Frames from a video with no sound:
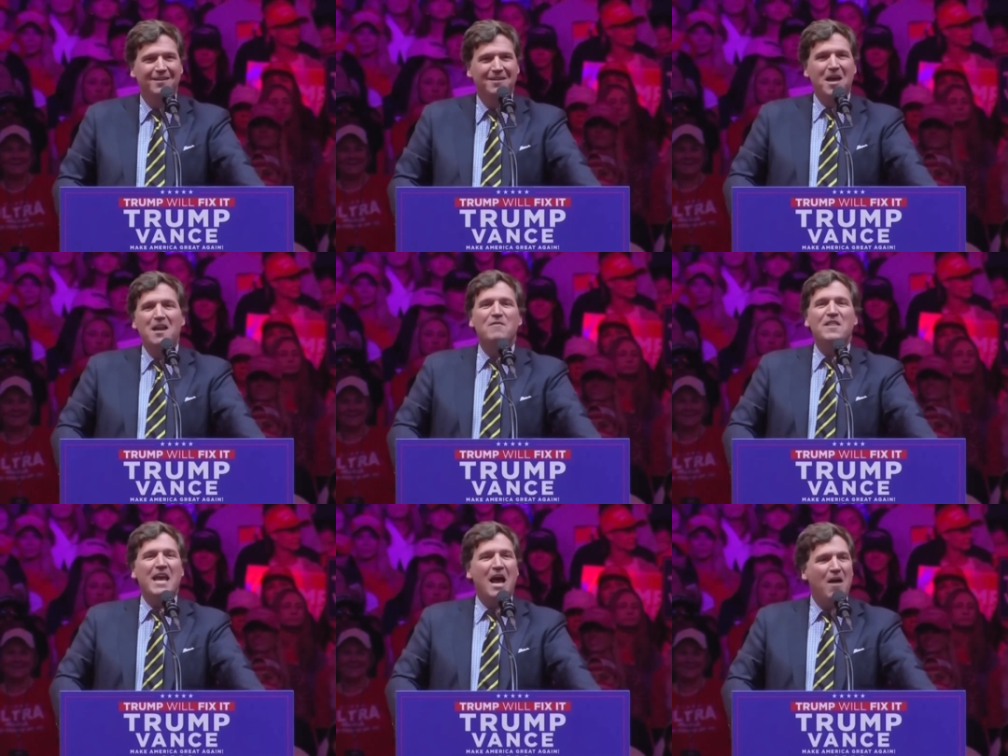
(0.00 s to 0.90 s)
Not even
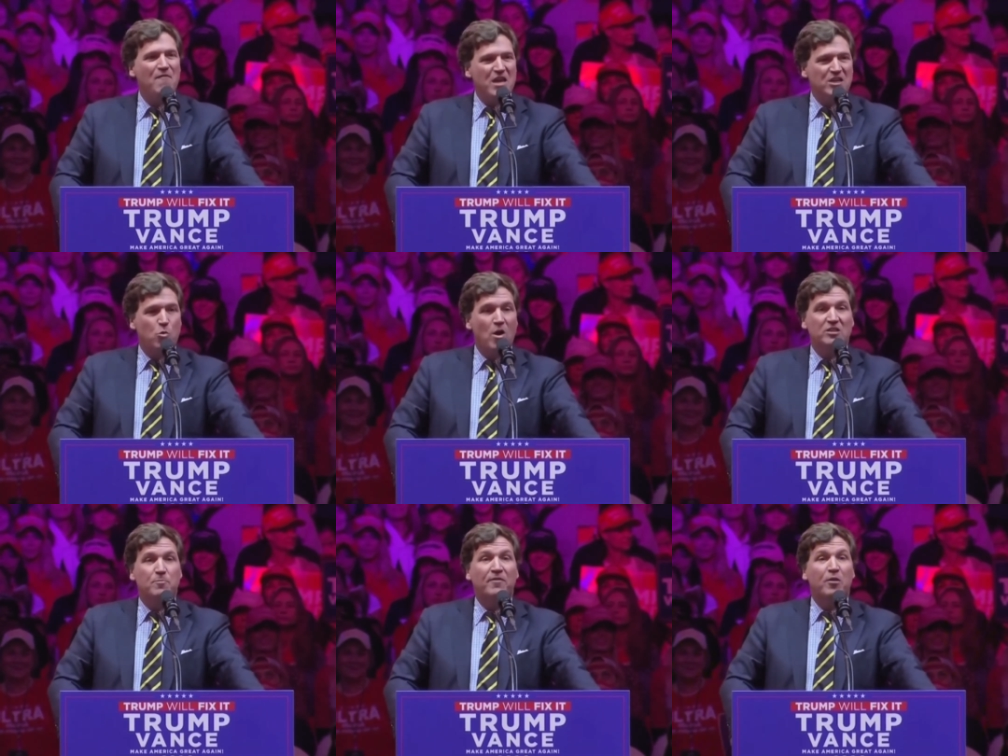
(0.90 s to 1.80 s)
the obvious
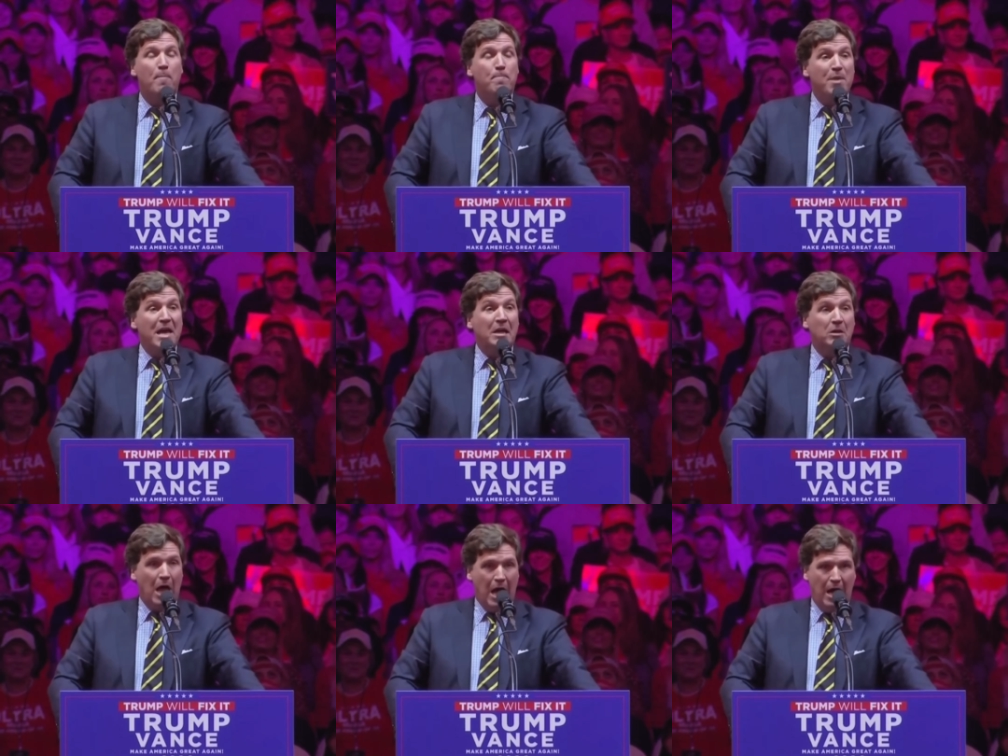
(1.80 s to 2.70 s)
ones, but the big
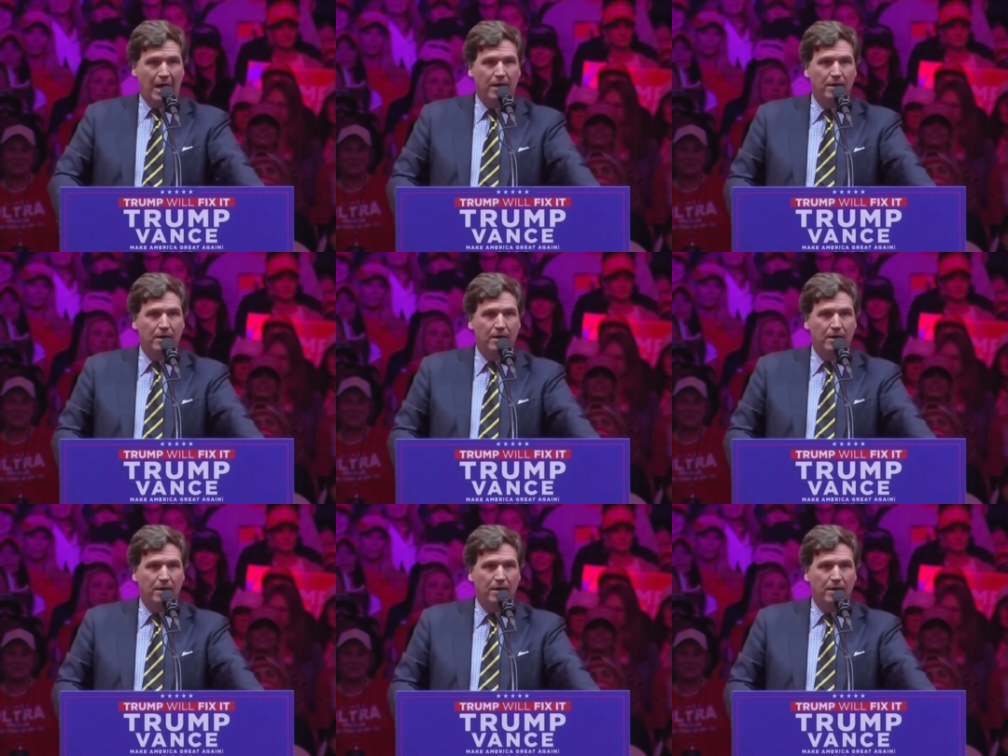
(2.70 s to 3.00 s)
lie.